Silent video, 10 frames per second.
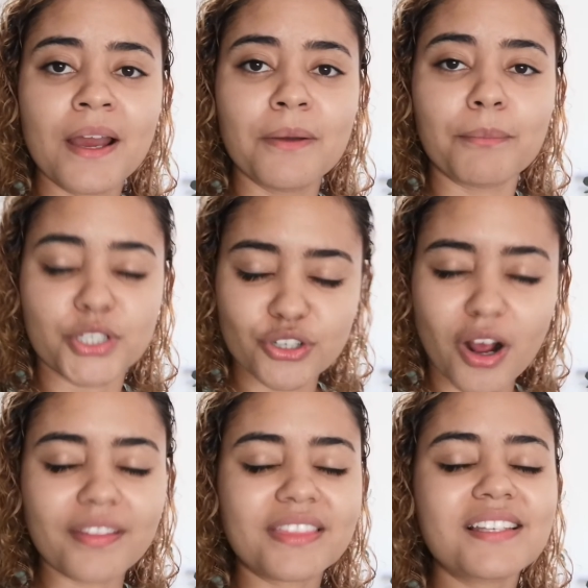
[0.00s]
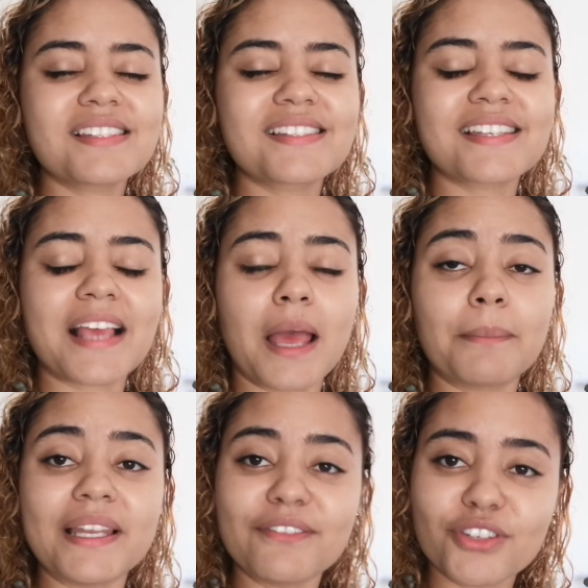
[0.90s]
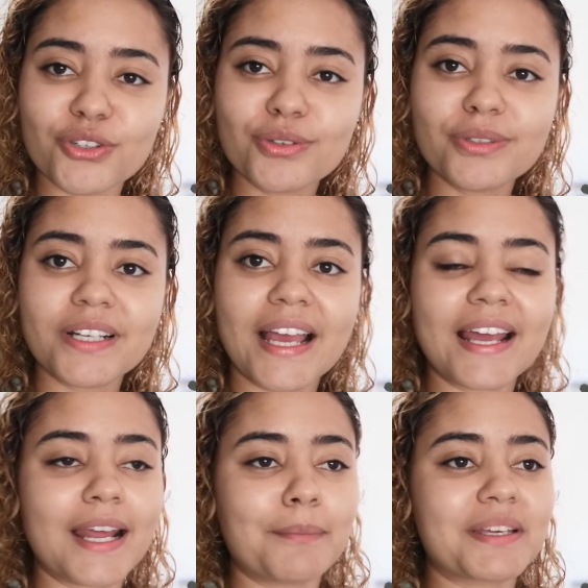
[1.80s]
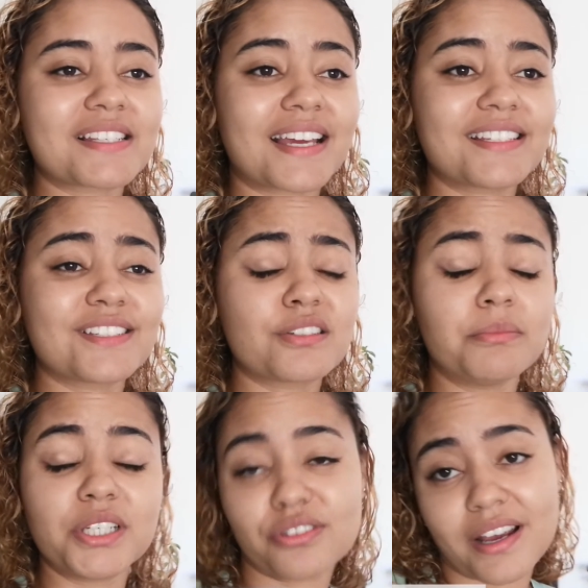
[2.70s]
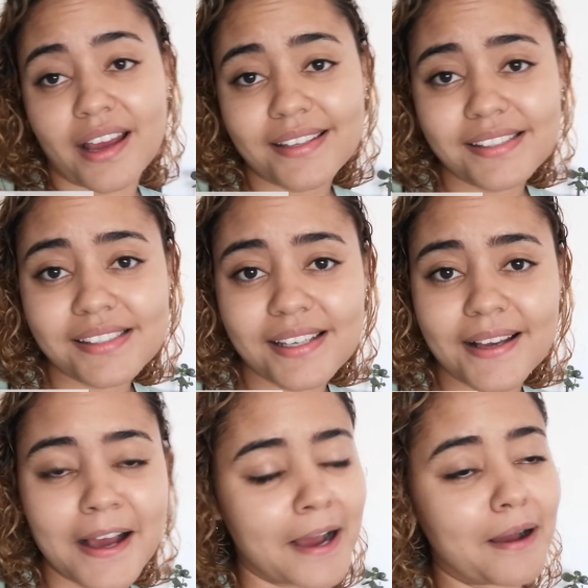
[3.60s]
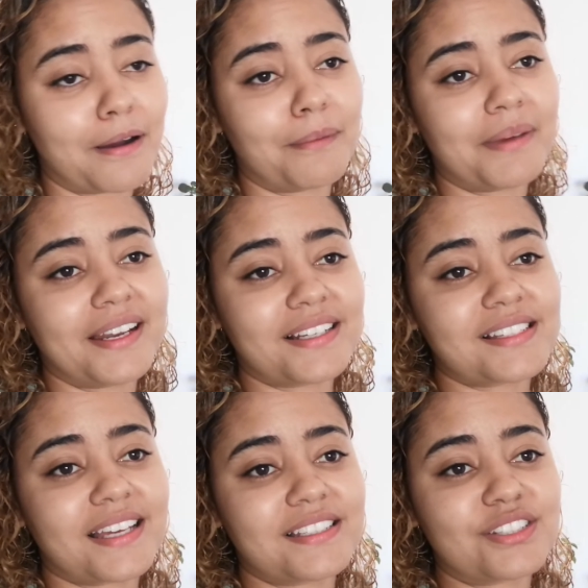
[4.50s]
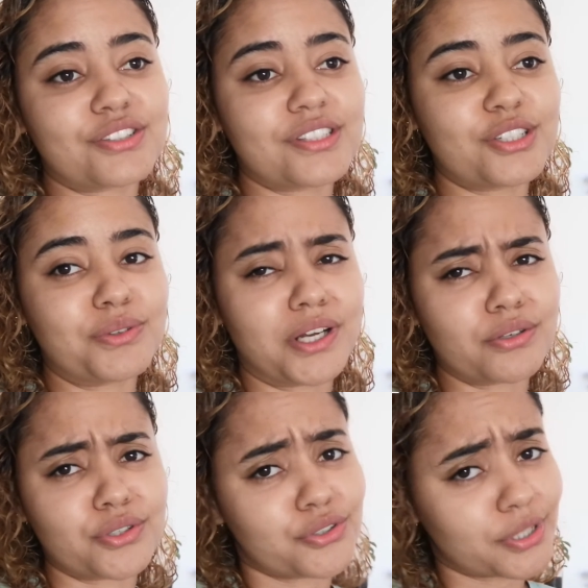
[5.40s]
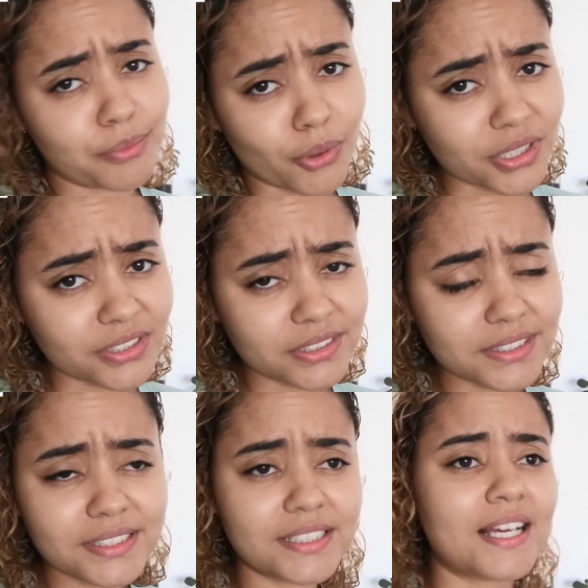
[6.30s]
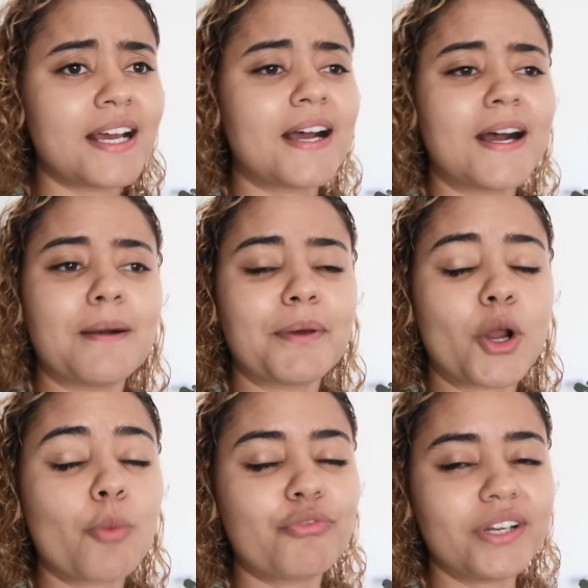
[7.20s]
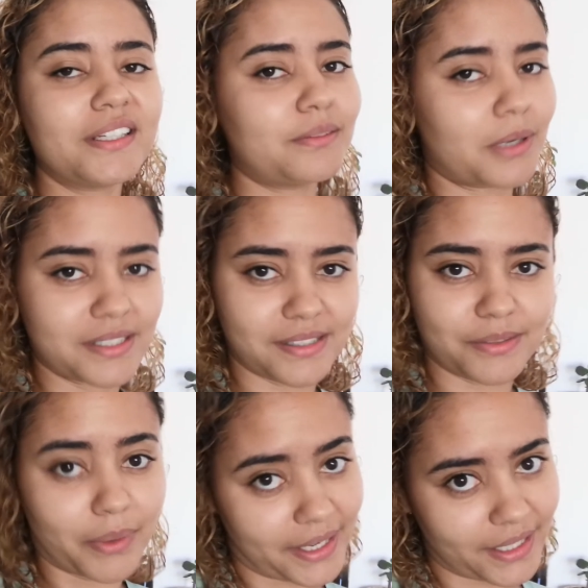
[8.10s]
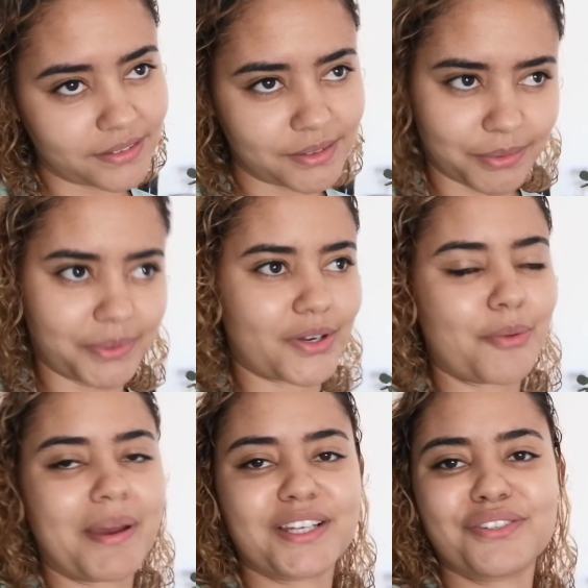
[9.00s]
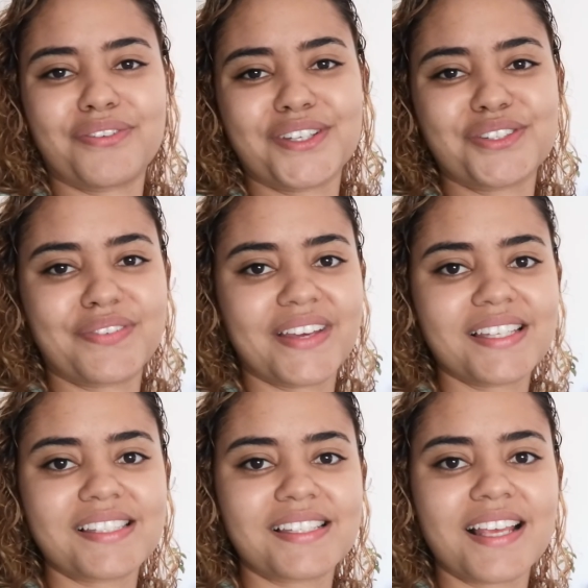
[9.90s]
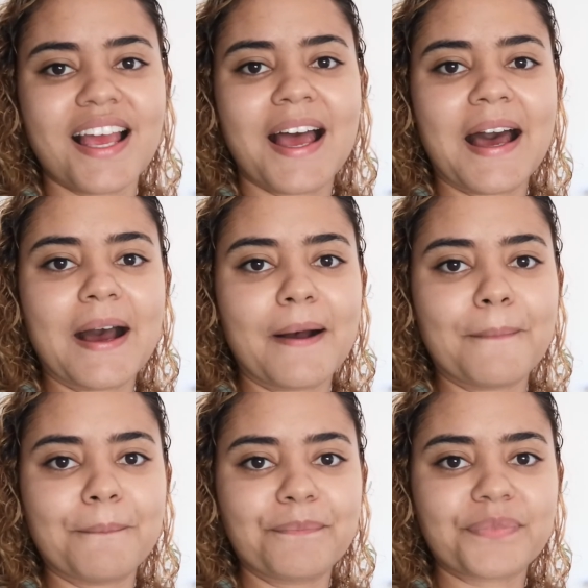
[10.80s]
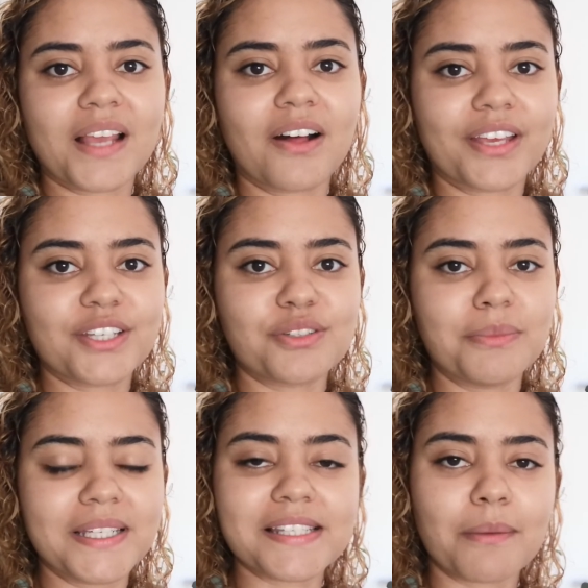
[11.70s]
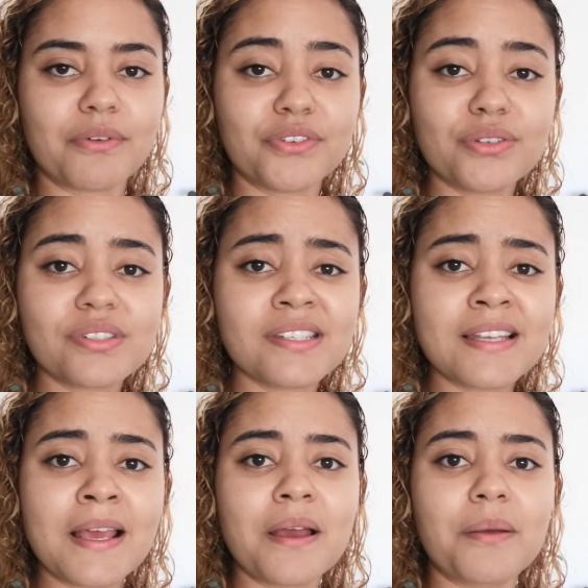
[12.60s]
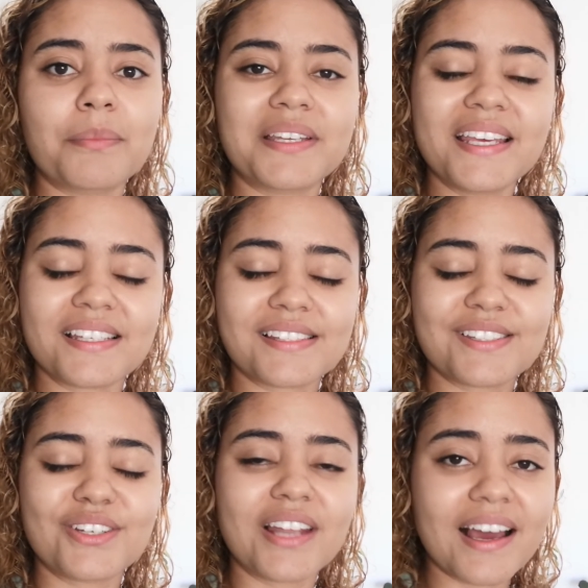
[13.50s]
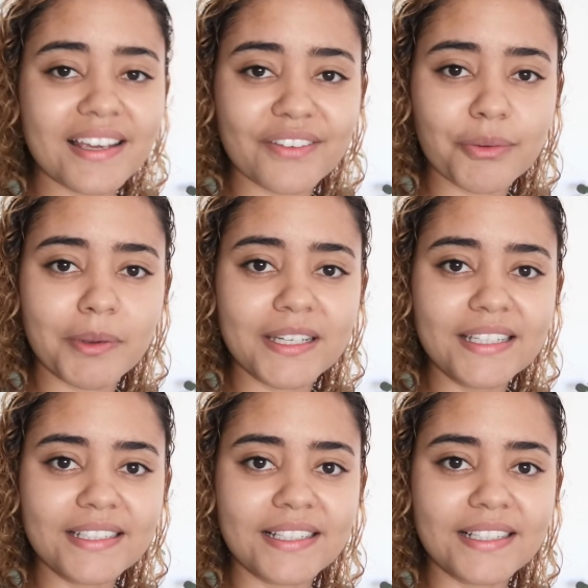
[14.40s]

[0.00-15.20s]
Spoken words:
But you got this. I believe in you, and I'm excited to meet you guys, and excited to see you in our tutoring portals, and hopefully one day when we go back to face, I'll get to meet some of yous. But yes, good luck everybody,